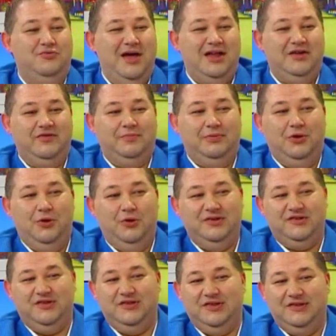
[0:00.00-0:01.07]
A round of
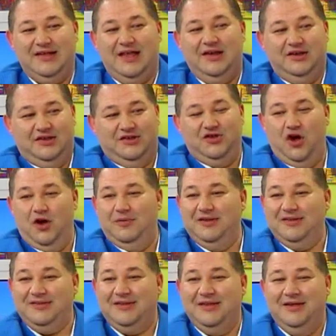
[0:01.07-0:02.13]
applause to Susannah and to Thomas.